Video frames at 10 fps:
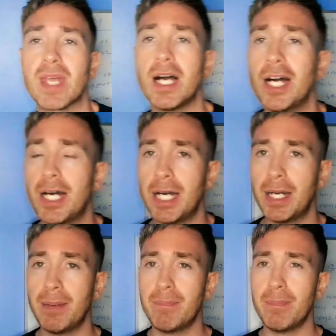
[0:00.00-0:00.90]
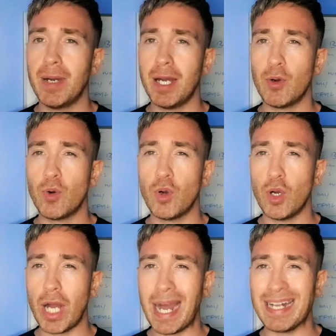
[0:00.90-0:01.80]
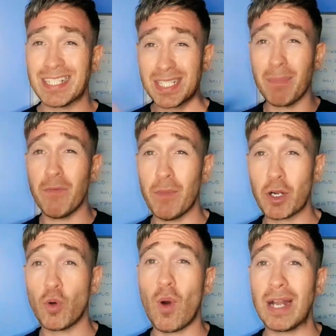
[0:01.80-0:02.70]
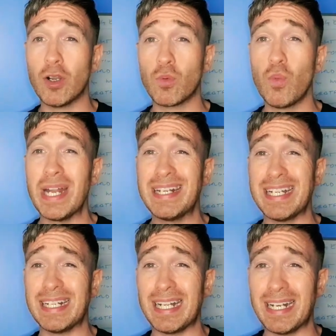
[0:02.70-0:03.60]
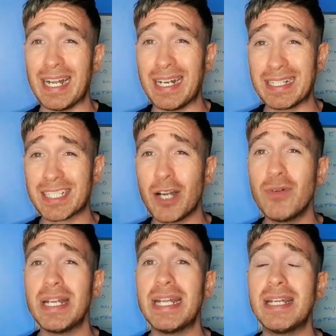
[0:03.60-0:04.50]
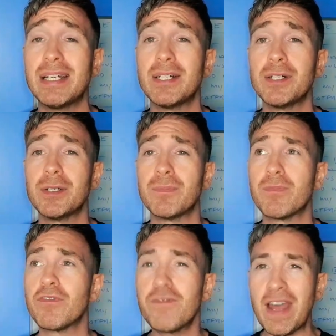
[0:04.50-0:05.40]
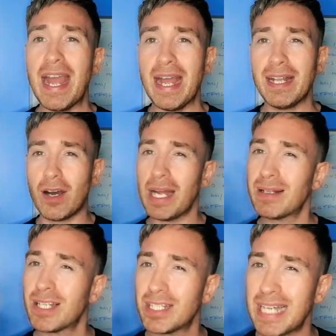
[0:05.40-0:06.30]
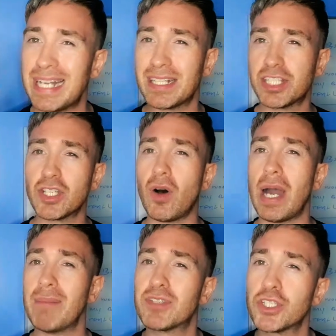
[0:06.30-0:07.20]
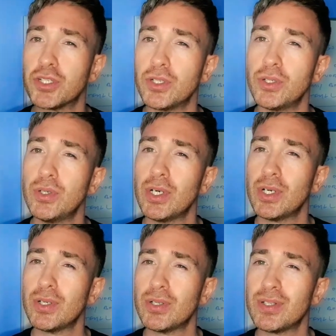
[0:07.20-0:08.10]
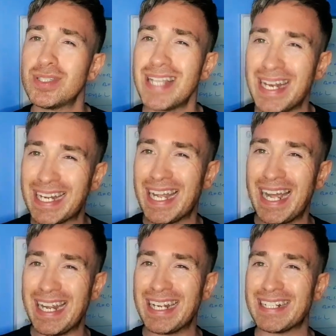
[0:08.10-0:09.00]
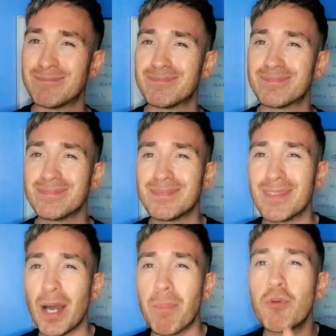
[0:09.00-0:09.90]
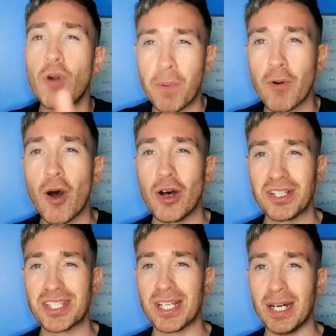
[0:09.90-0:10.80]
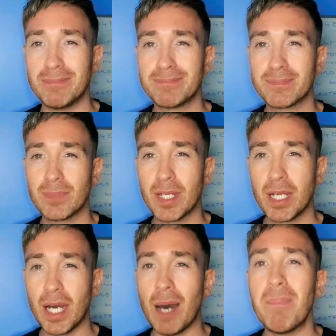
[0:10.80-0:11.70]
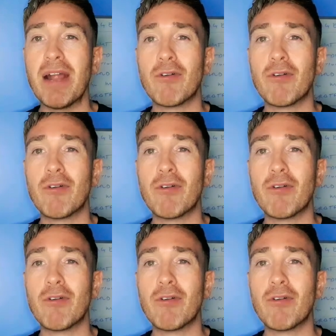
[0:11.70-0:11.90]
and some of them are quite long-winded, and it's only fair that I take the time to dedicate a proper answer. I'm better